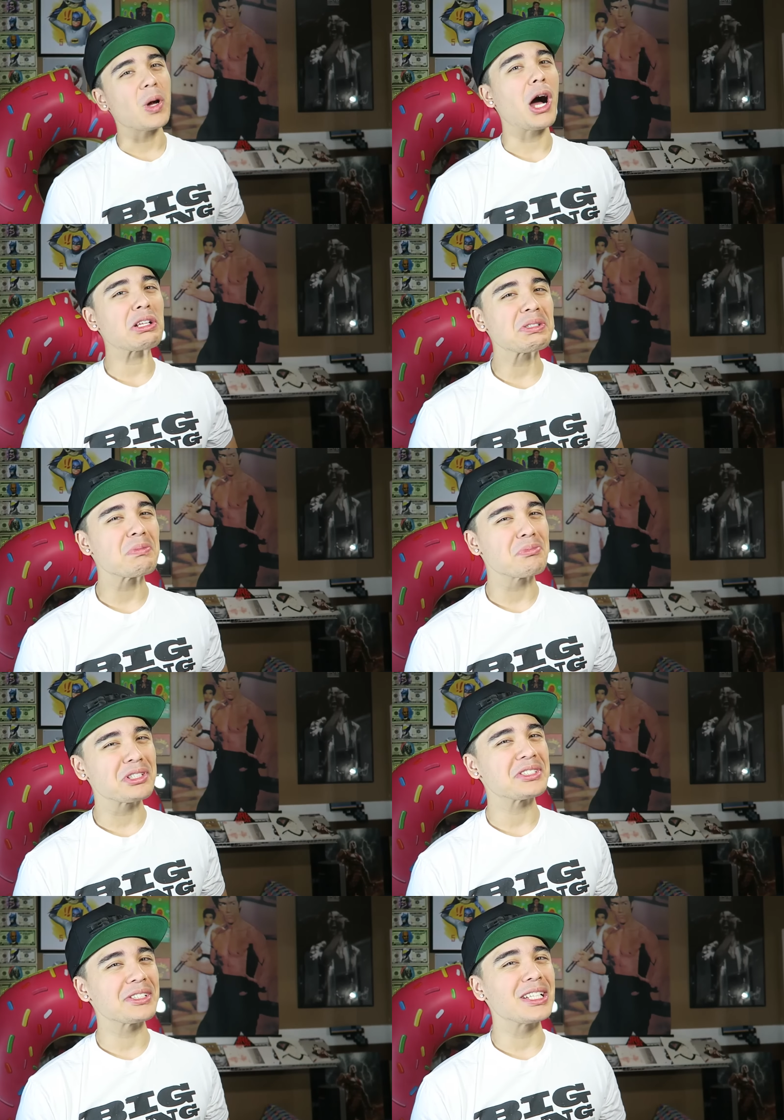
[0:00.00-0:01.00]
awesome
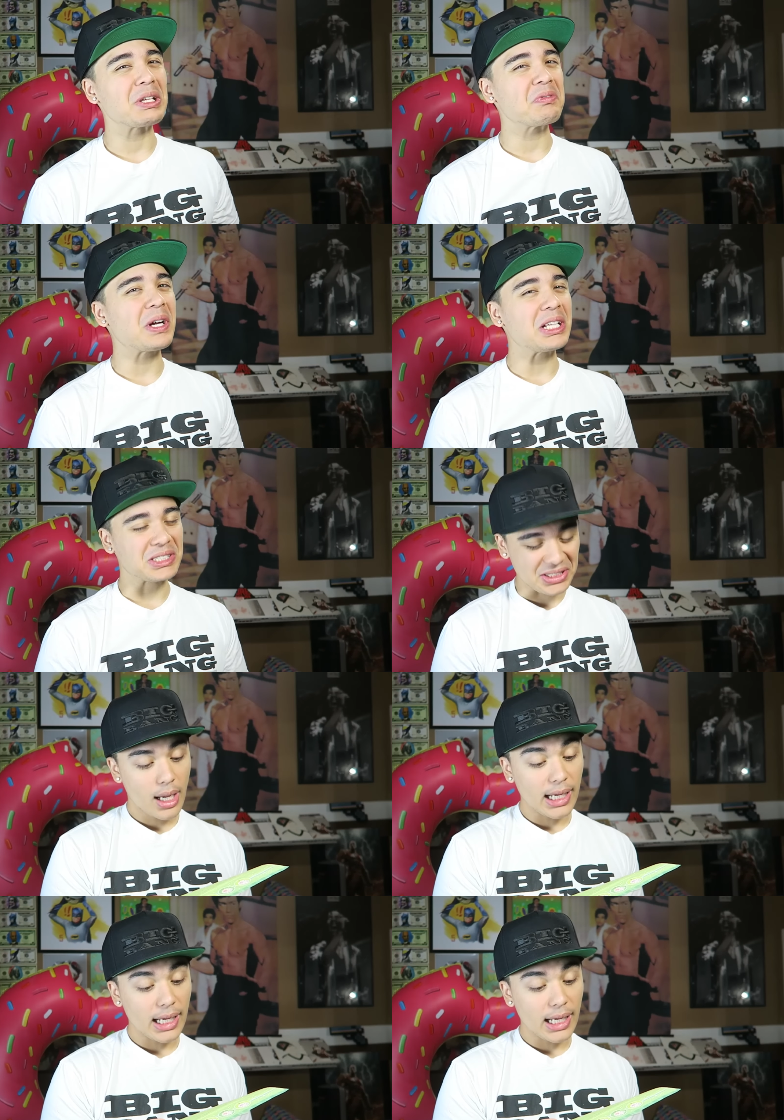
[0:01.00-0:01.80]
Brazilian fans.